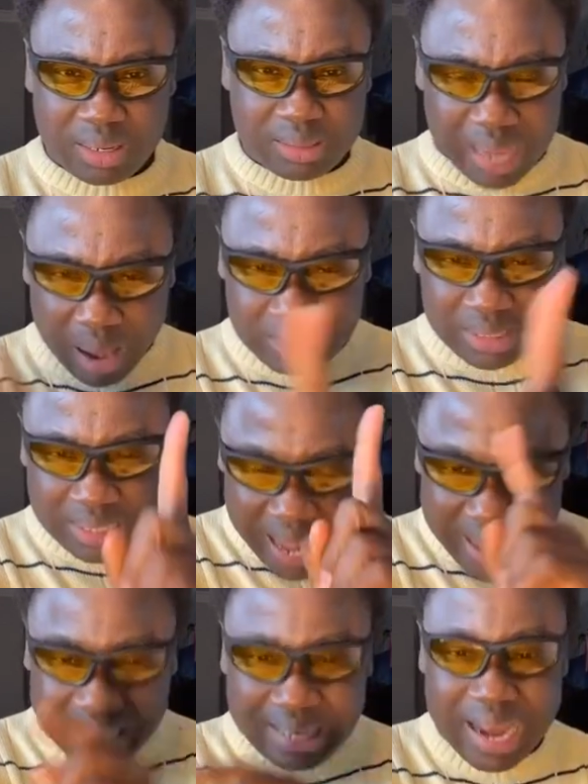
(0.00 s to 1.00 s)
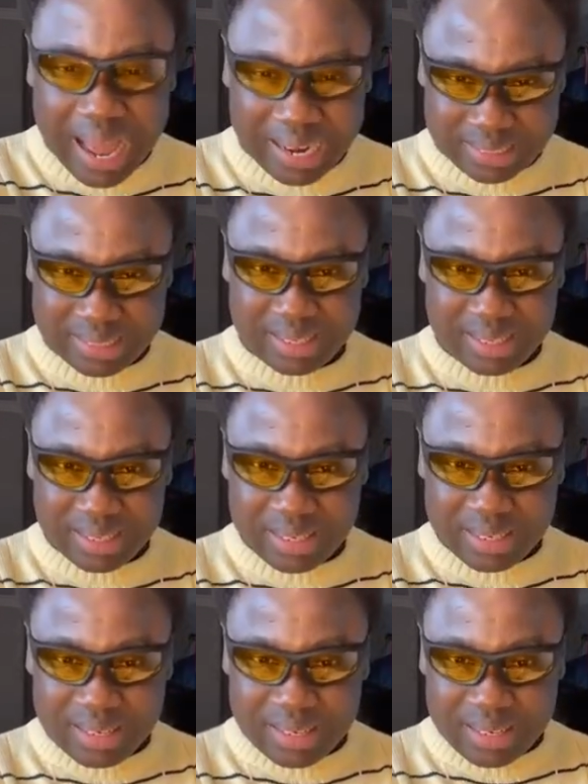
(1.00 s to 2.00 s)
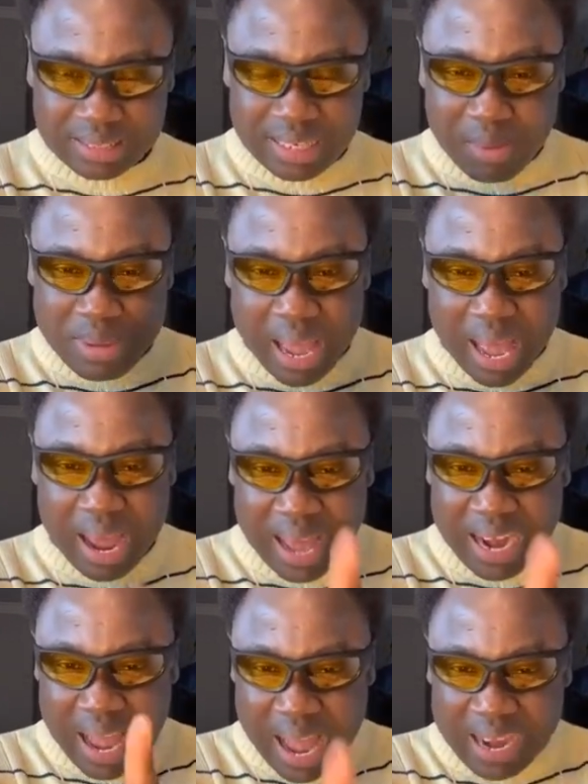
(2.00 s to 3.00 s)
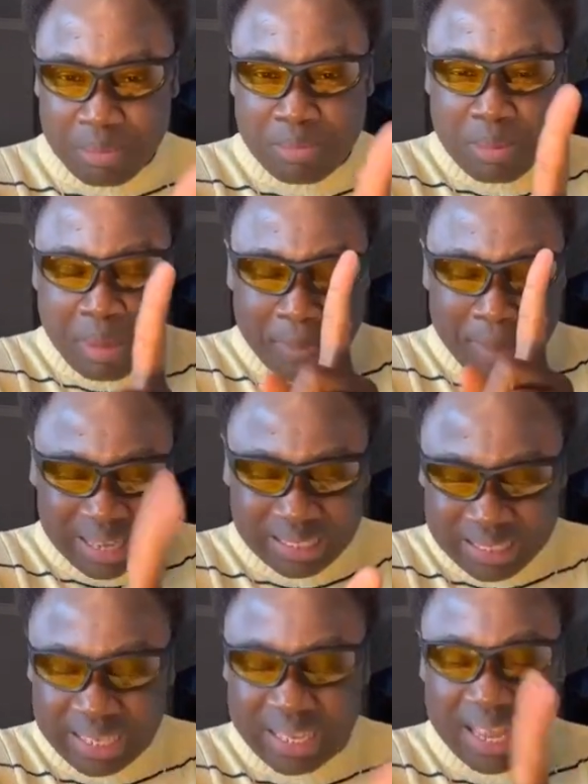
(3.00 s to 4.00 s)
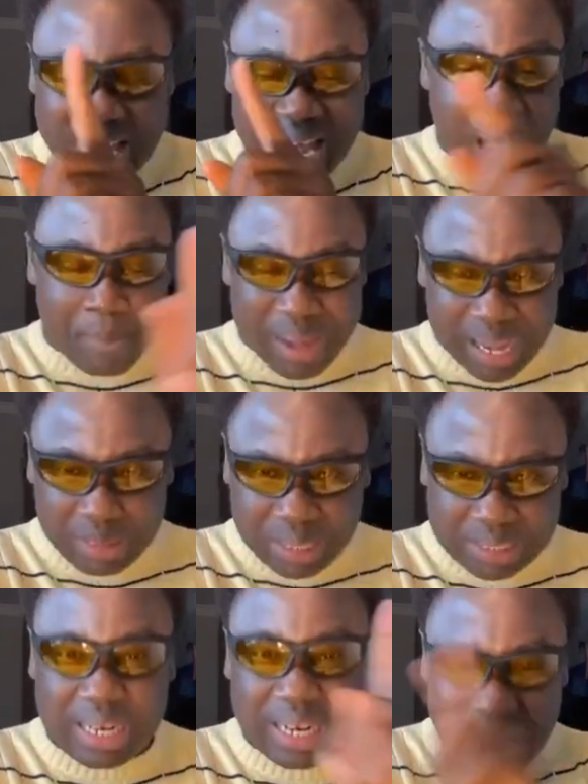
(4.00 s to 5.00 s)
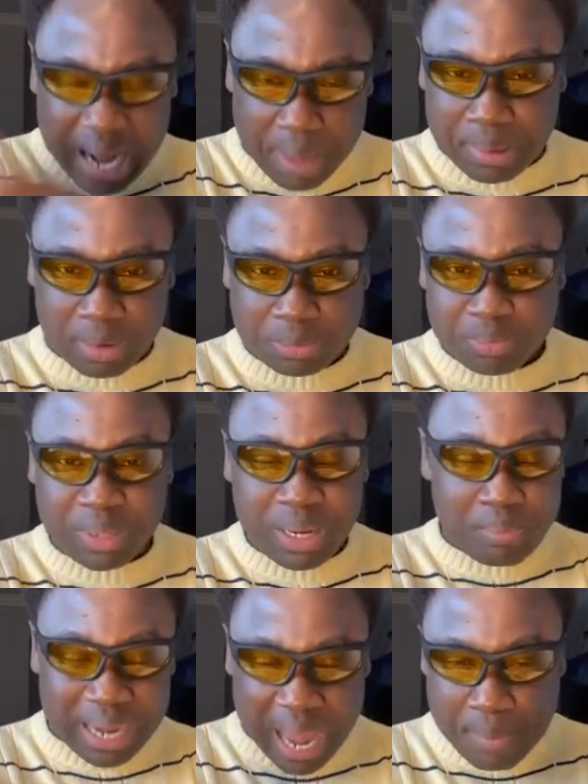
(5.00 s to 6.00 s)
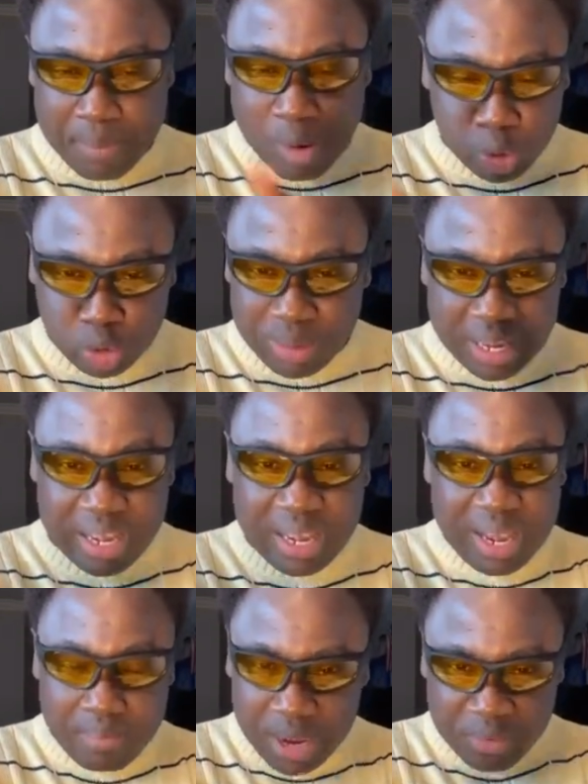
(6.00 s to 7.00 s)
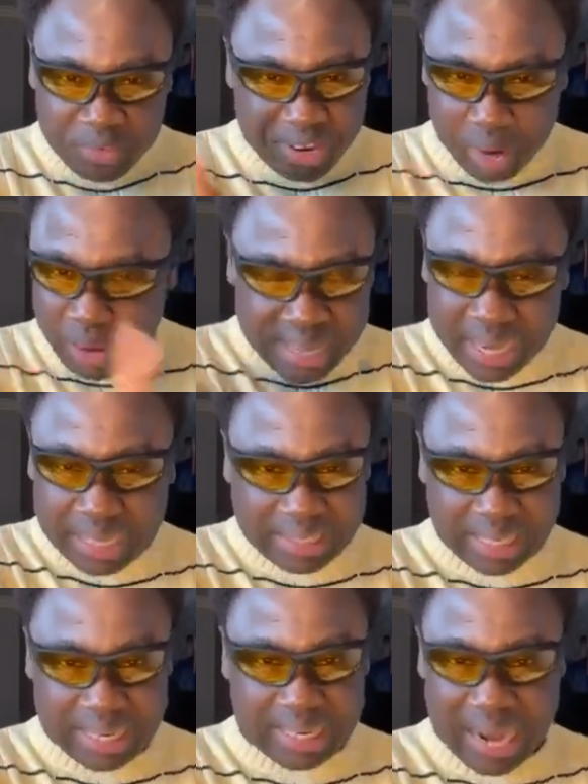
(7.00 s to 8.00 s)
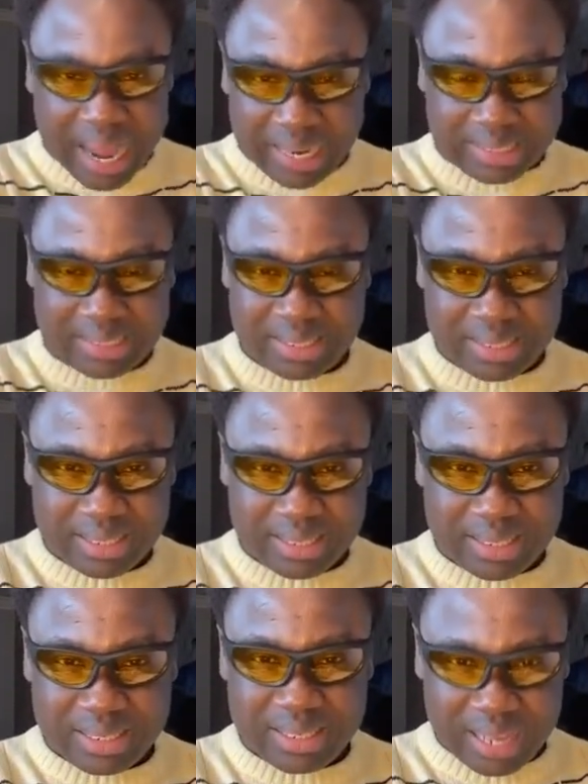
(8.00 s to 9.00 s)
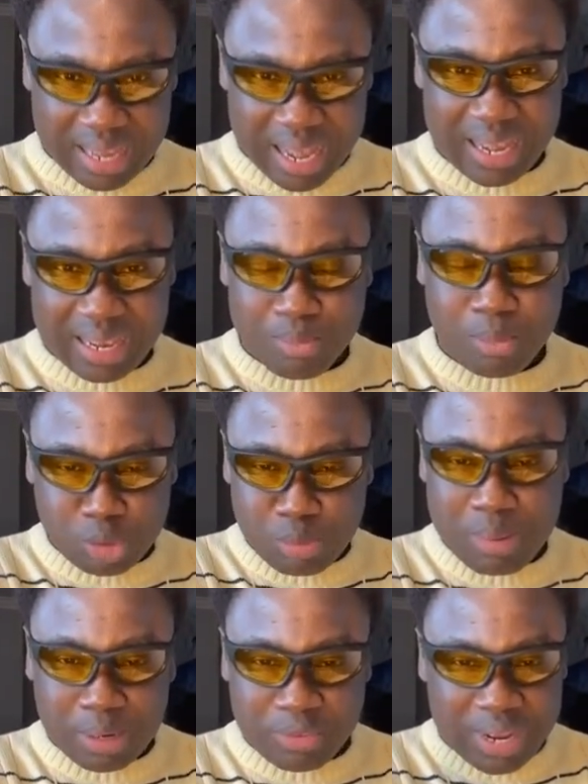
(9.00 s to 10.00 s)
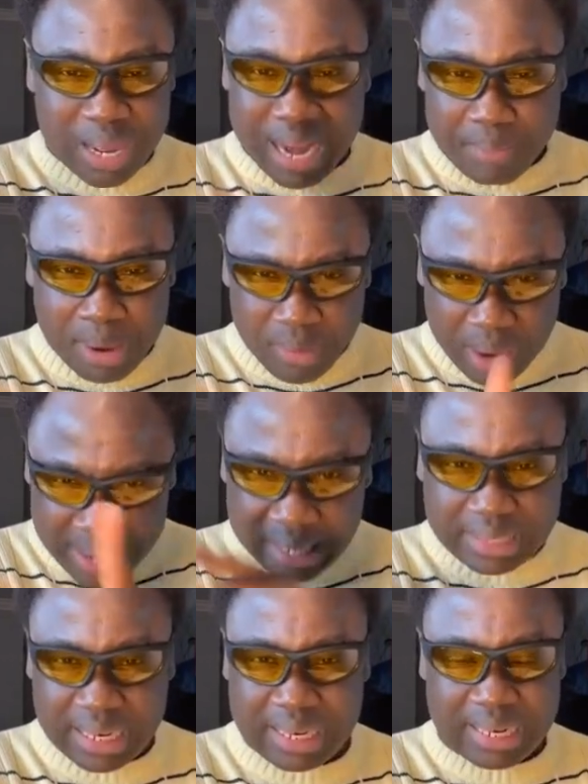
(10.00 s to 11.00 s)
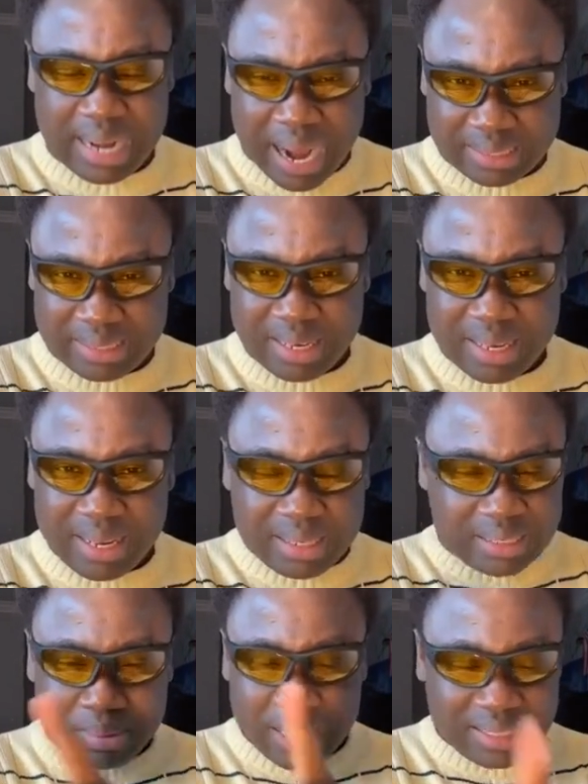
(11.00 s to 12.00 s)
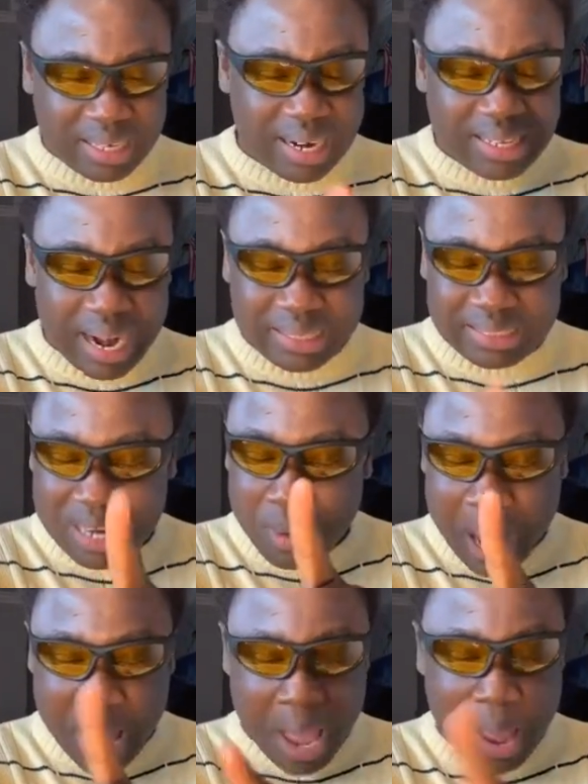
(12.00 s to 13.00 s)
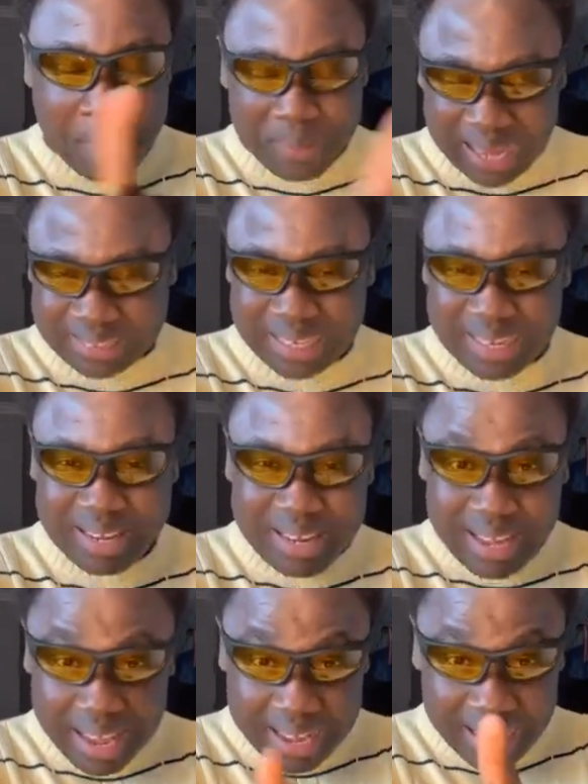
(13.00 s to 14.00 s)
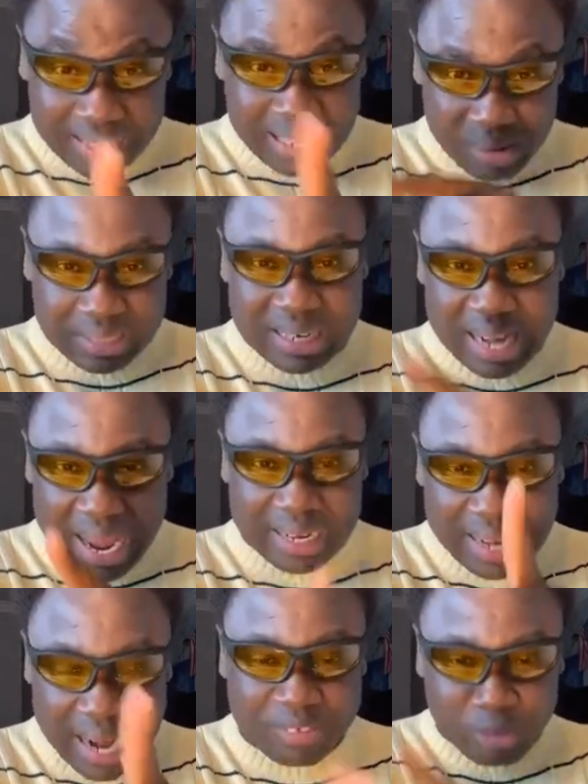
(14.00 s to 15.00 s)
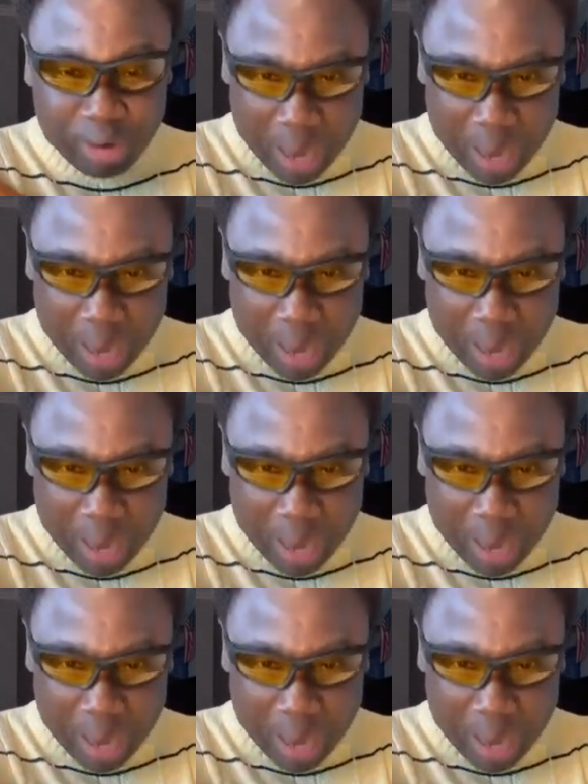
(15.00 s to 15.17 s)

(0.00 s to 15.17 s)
$1,900. Until the beer, I budget a year apartment and a libel. My libel was me mentia granian $300. Was me mentia libel granian $300. Until the $300 plus it. $1,900 for the